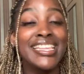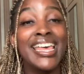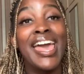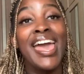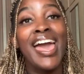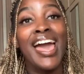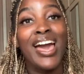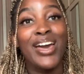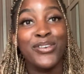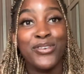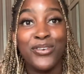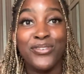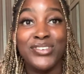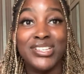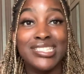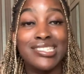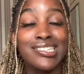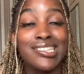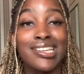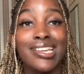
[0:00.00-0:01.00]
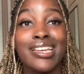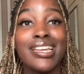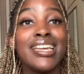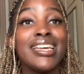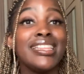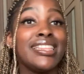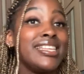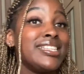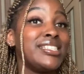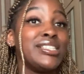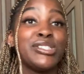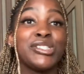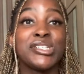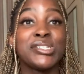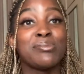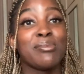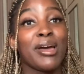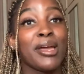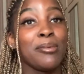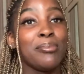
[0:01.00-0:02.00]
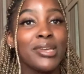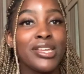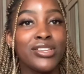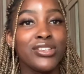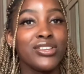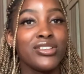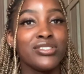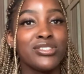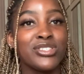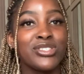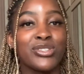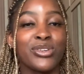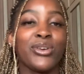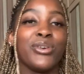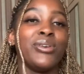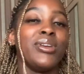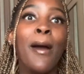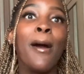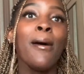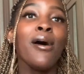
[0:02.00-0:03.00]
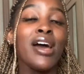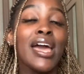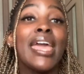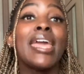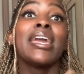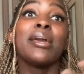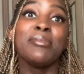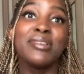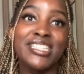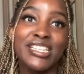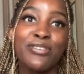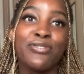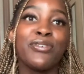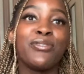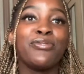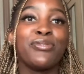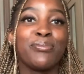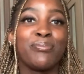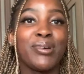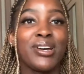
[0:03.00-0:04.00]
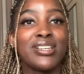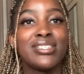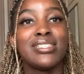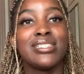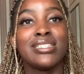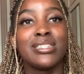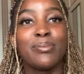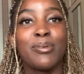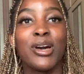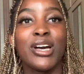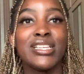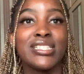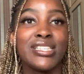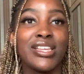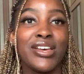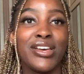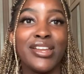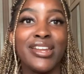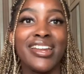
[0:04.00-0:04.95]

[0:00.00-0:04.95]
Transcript: and obviously this is just my opinion, so it can be different from person to person,